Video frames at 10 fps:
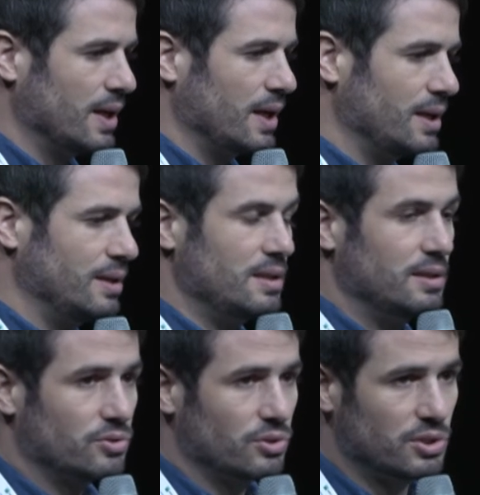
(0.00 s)
And then
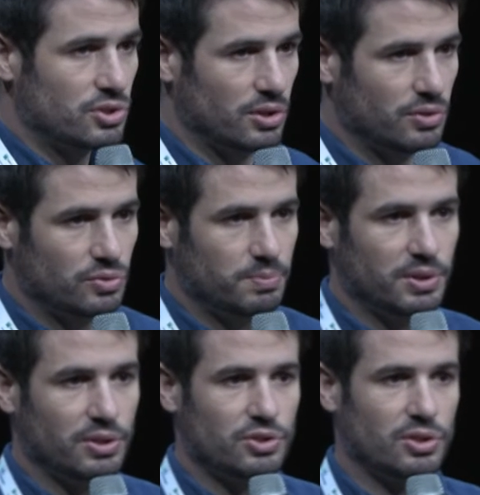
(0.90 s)
introduction to
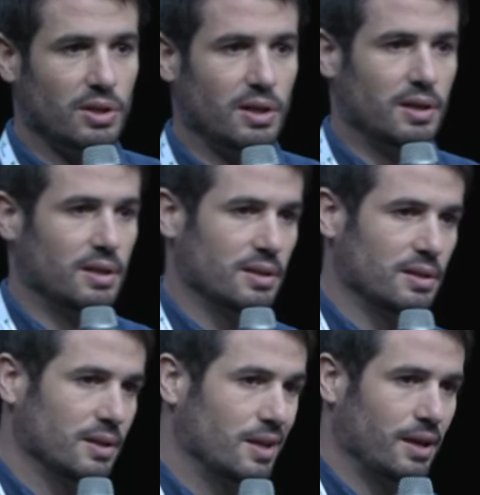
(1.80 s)

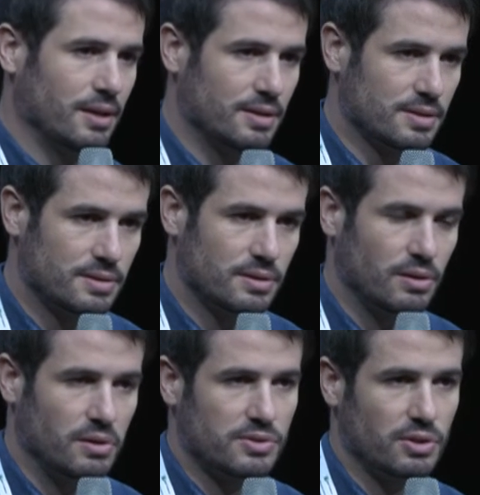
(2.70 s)
potential clients
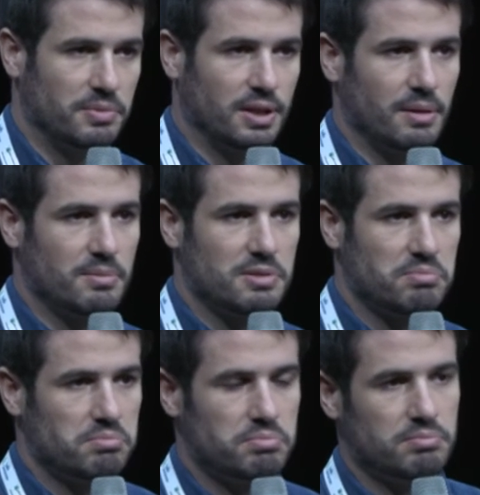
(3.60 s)
or sometimes
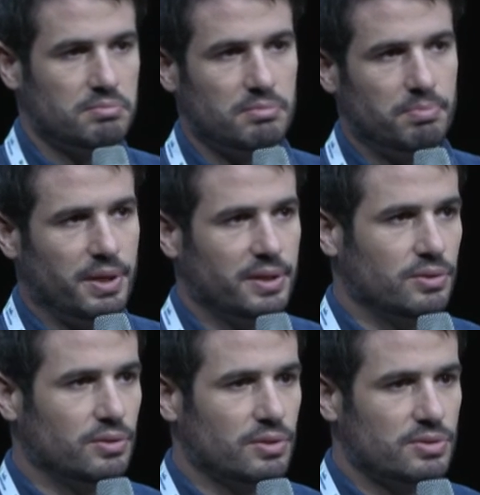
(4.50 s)

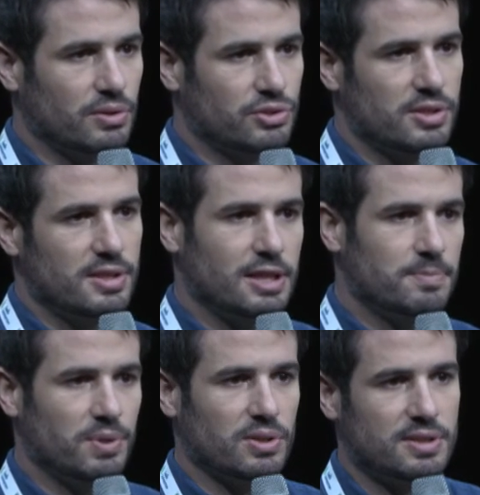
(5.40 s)
partners or just
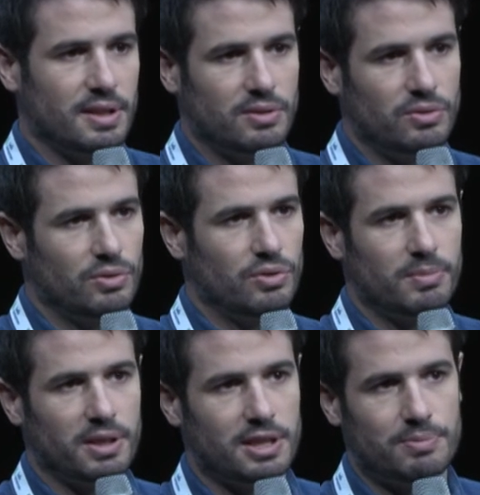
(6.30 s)
experts that know the
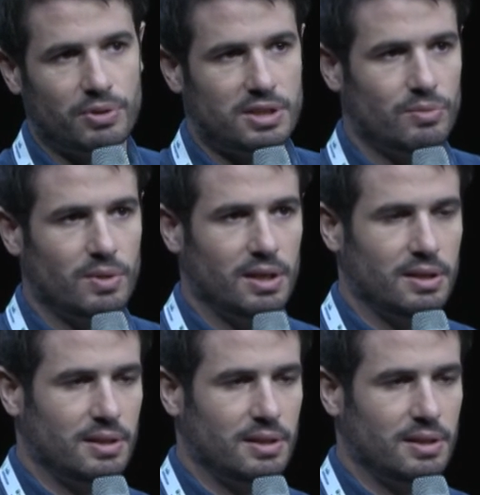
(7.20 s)
market pretty well and